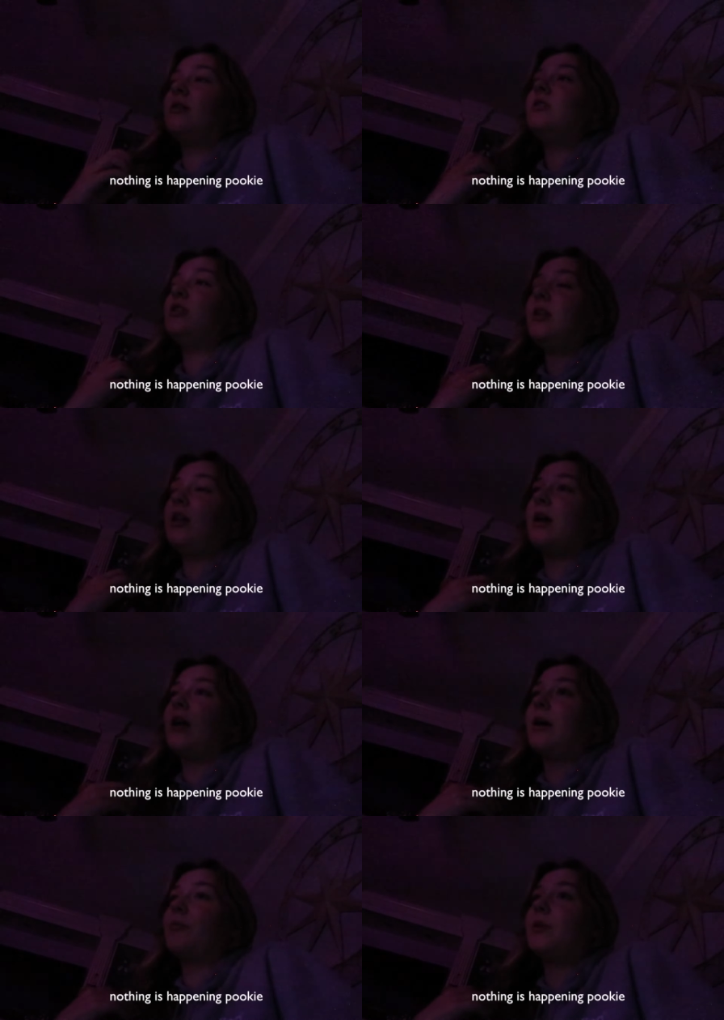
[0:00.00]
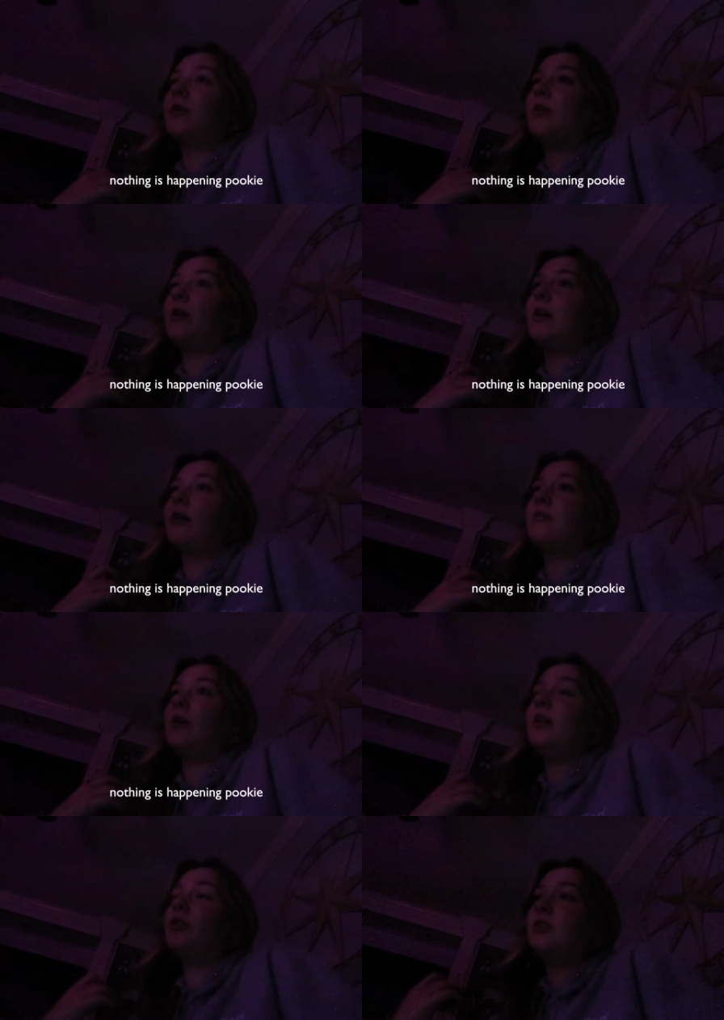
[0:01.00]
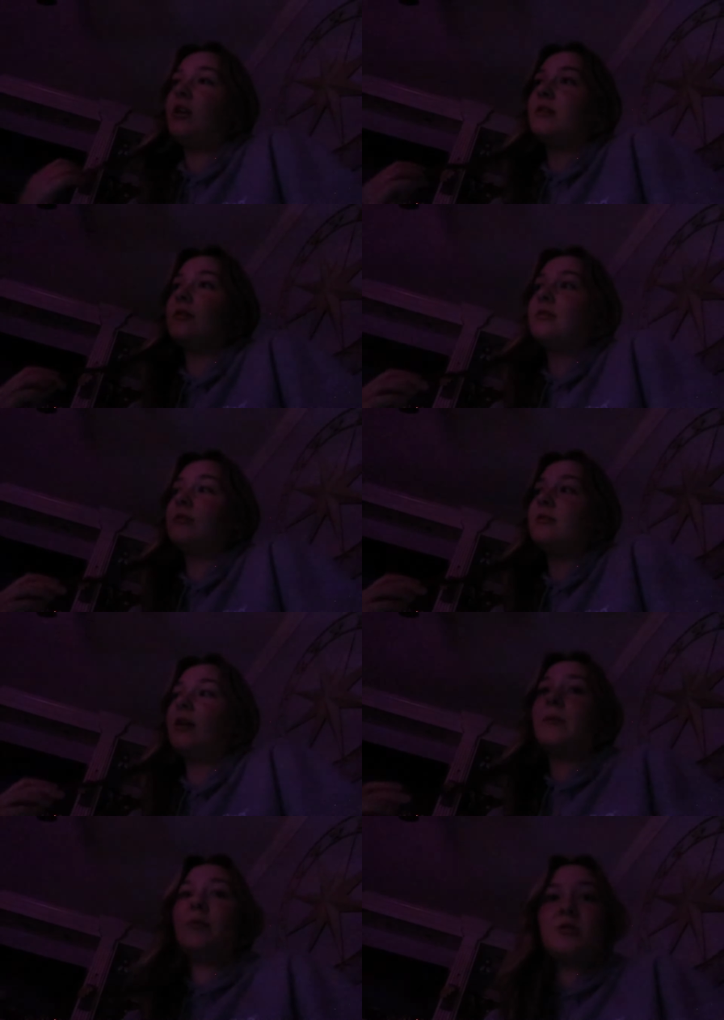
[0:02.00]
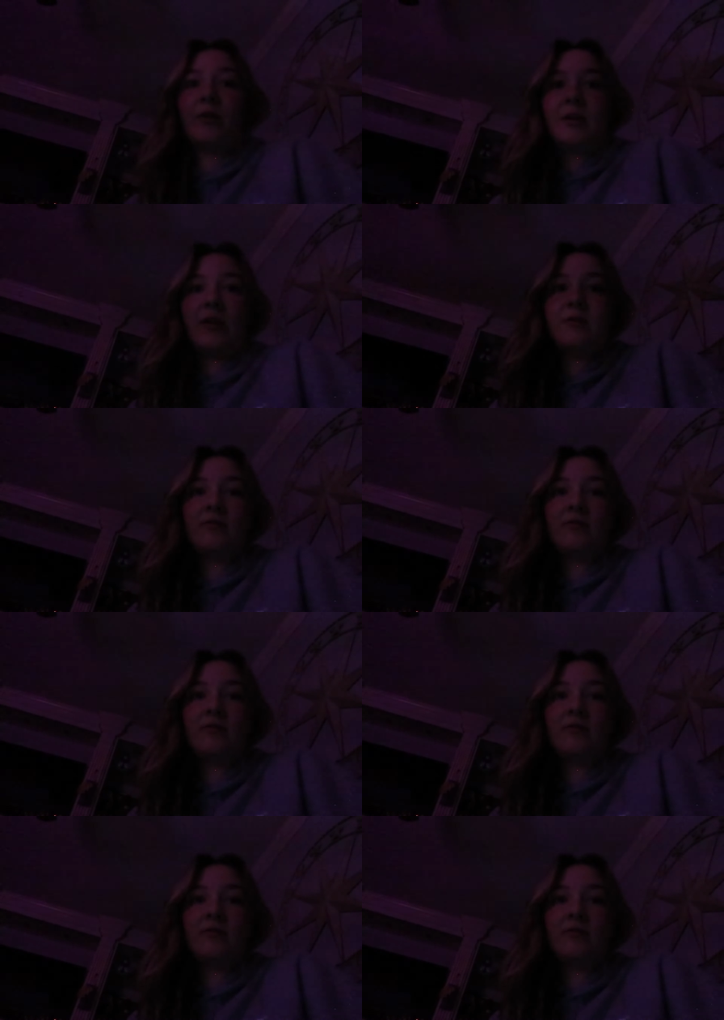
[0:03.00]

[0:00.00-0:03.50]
There's just a lot happening right now and it's good. And I'm enjoying it.